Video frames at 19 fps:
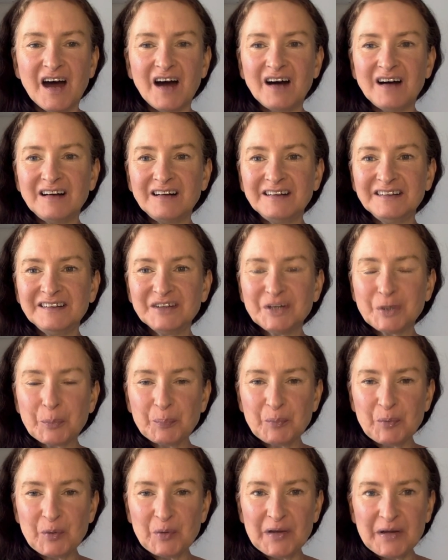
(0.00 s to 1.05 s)
Hi, good
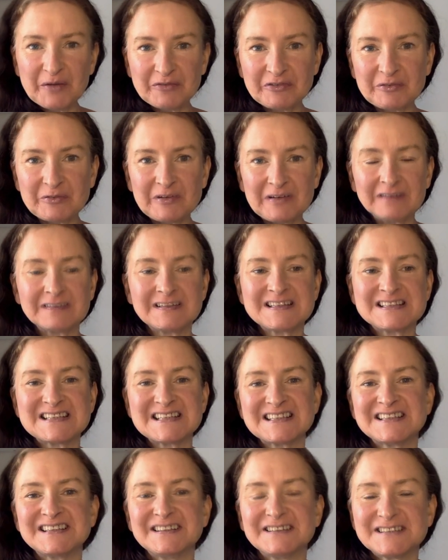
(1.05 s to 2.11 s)
morning everyone. This
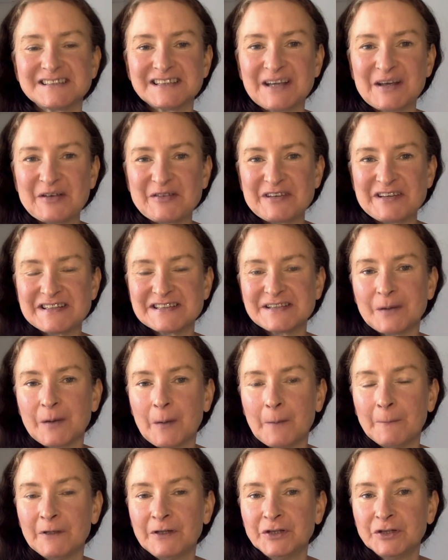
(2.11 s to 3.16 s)
is Liz Davis. I
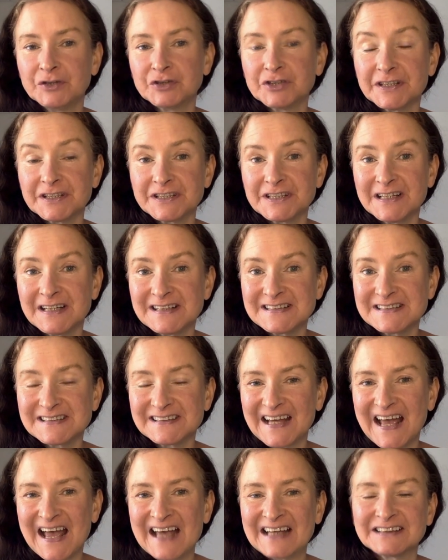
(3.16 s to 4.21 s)
am a nutritionist
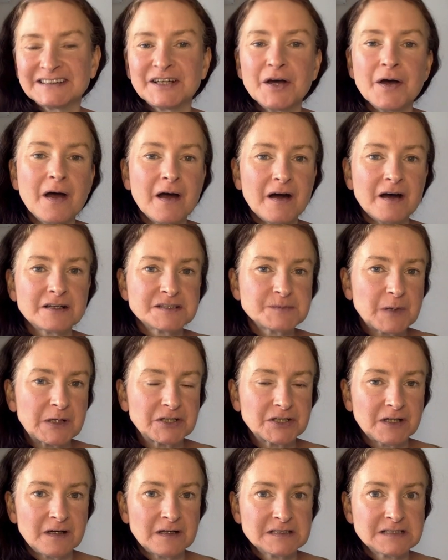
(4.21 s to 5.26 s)
and I
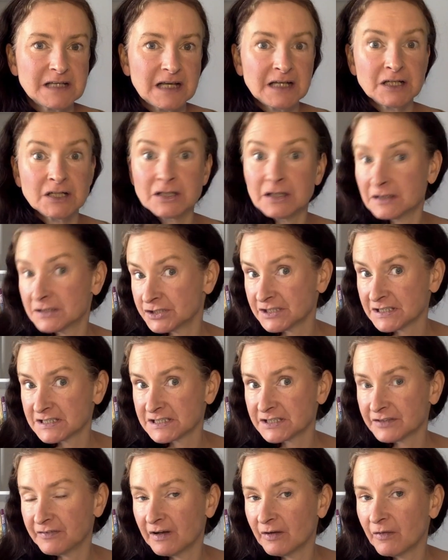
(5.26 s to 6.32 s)
specialise in
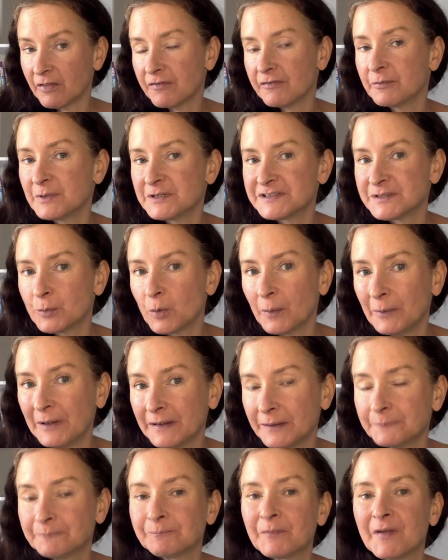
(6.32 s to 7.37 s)
digestive health for busy women.
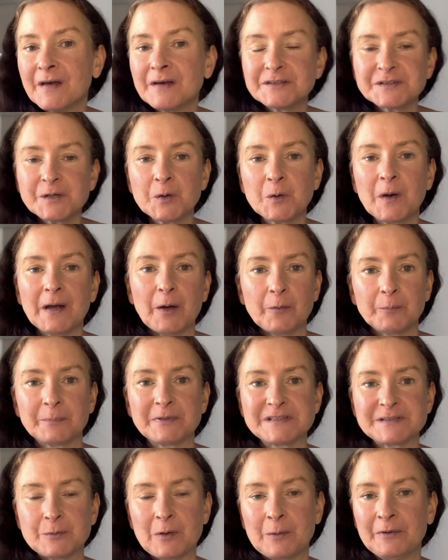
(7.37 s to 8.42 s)
So I help
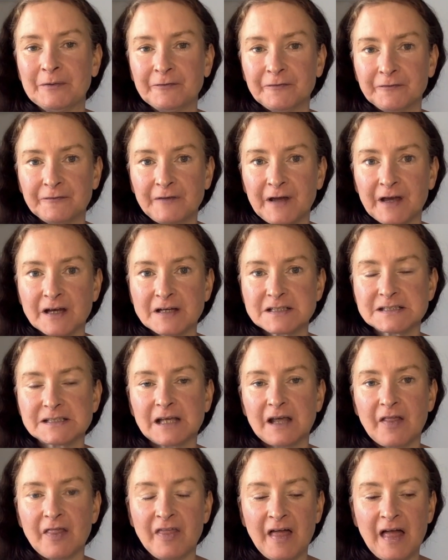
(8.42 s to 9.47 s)
busy women fix
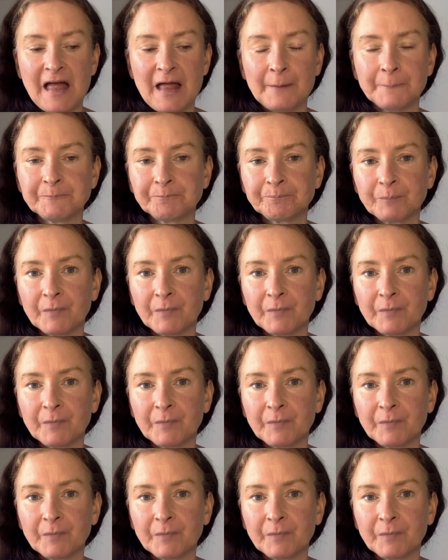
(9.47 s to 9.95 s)
their